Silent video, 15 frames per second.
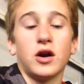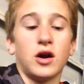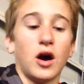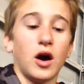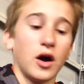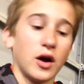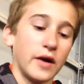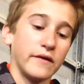
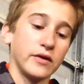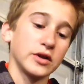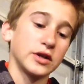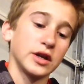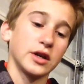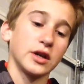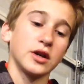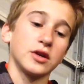I haven't
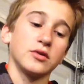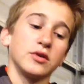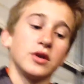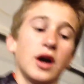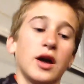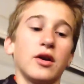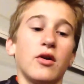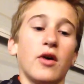taken it to a
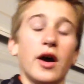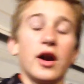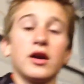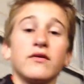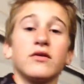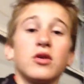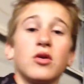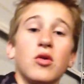dyno. I don't
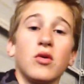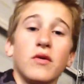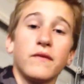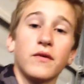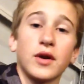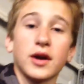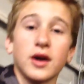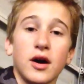even know if
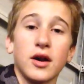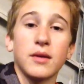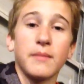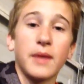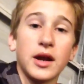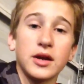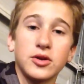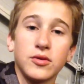when I got it
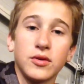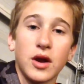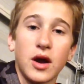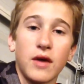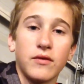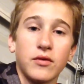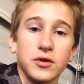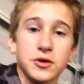made
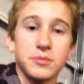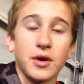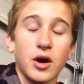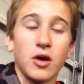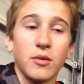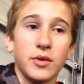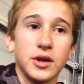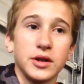2.5
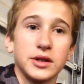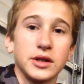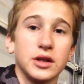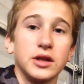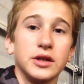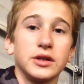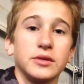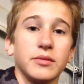horsepower, but it's at
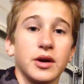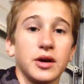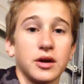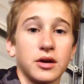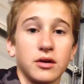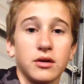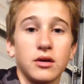least making,